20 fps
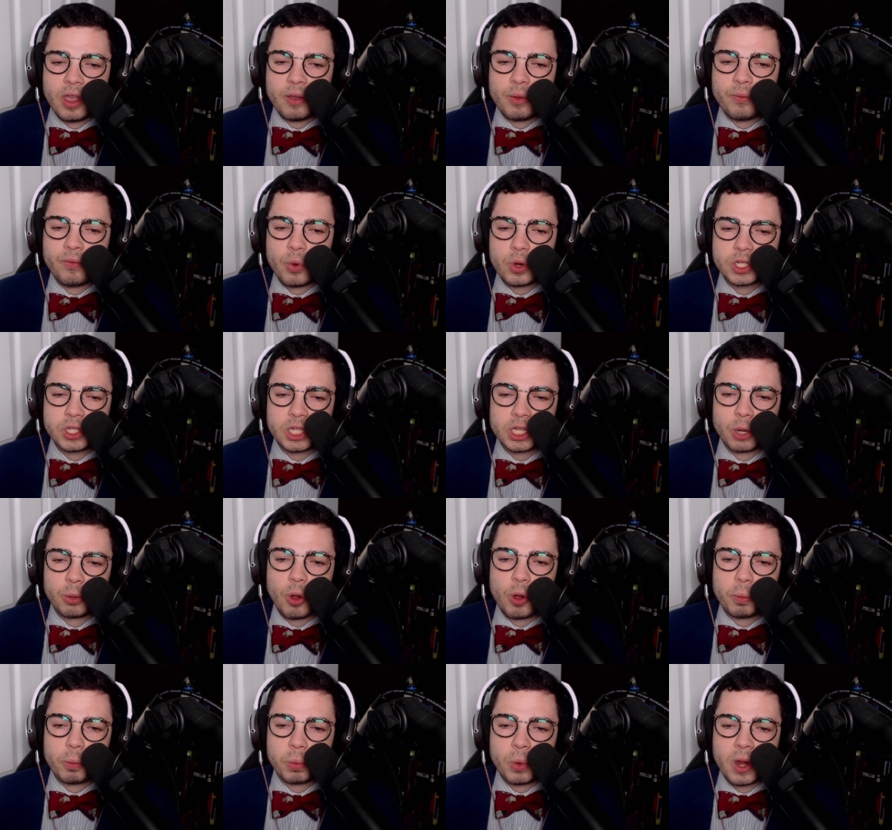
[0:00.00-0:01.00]
forcing a
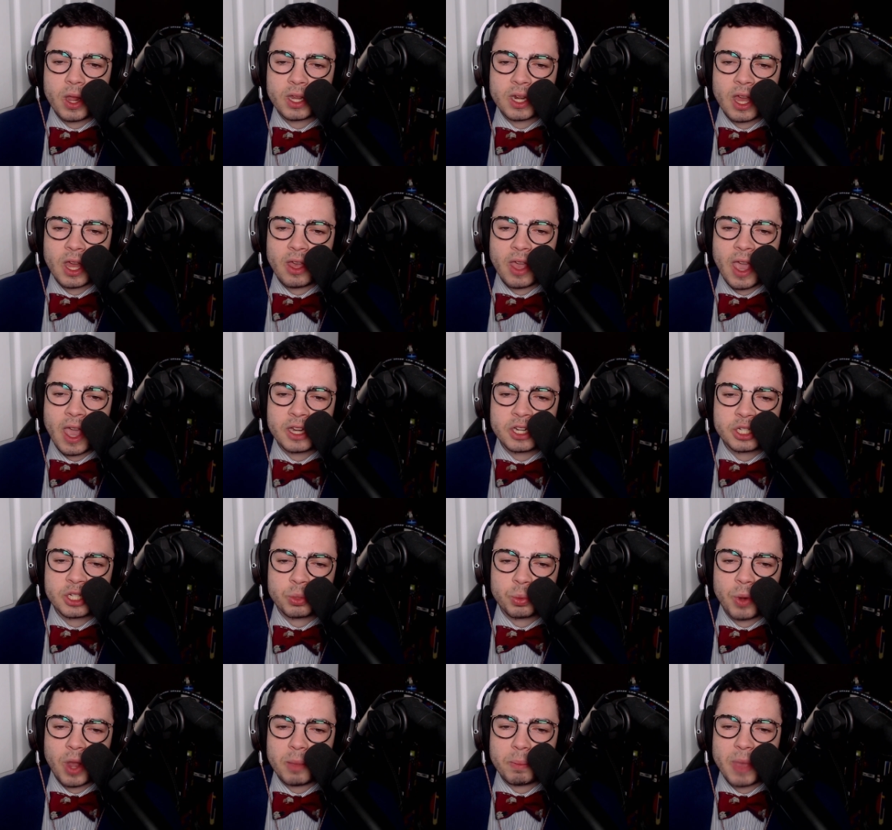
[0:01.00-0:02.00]
rope break. And now Edge is
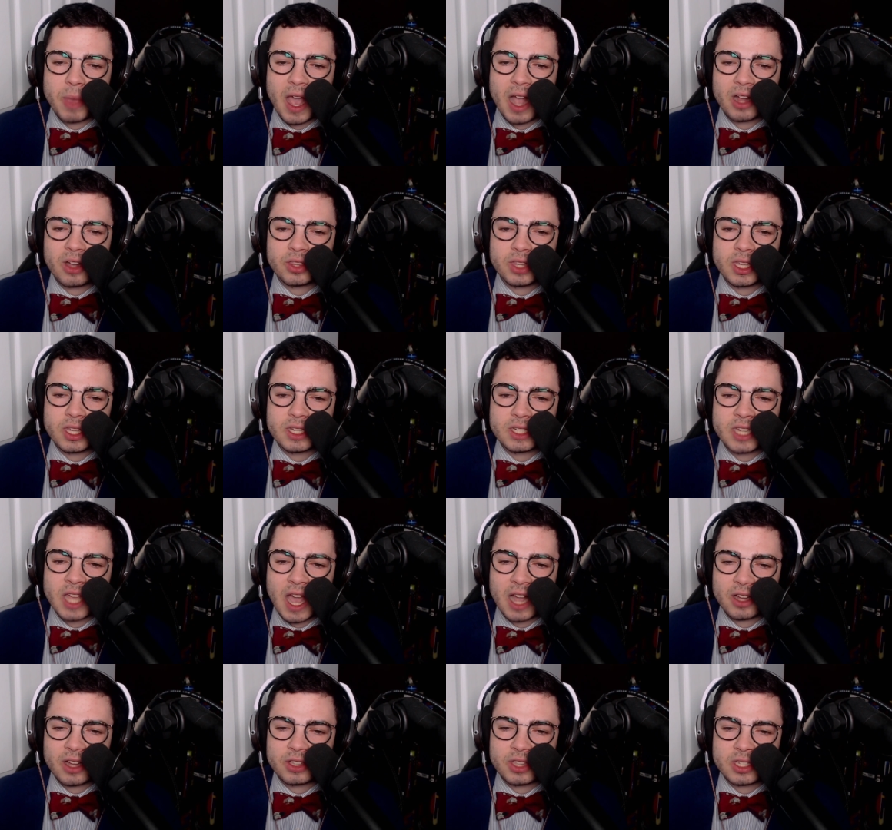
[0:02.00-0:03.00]
right back on the
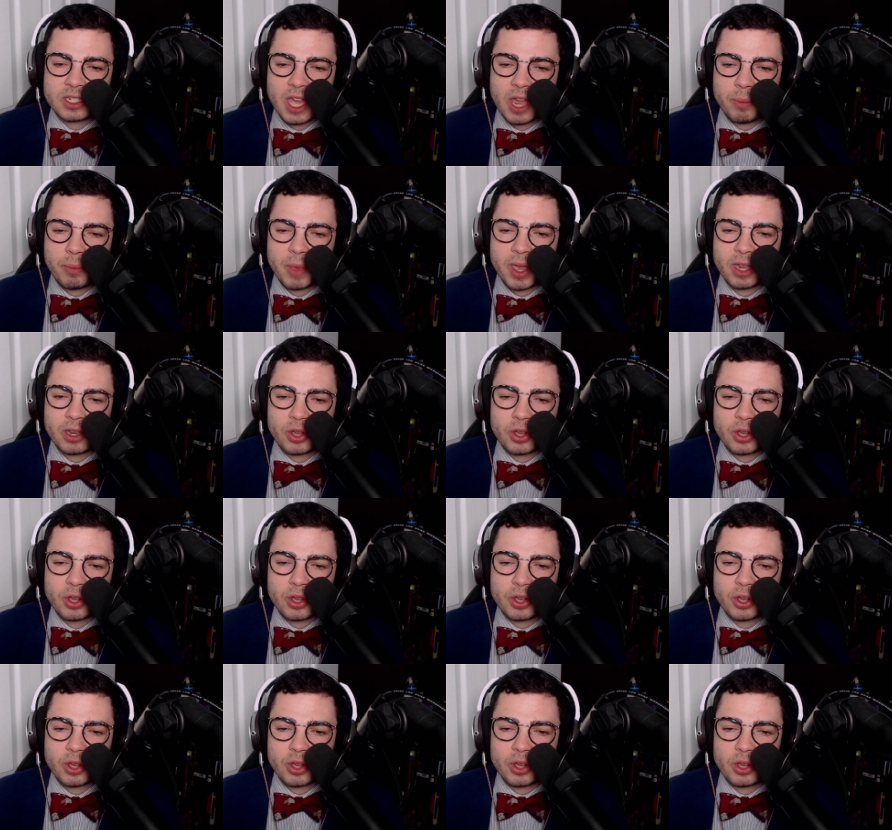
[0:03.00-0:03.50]
attack on the dead man,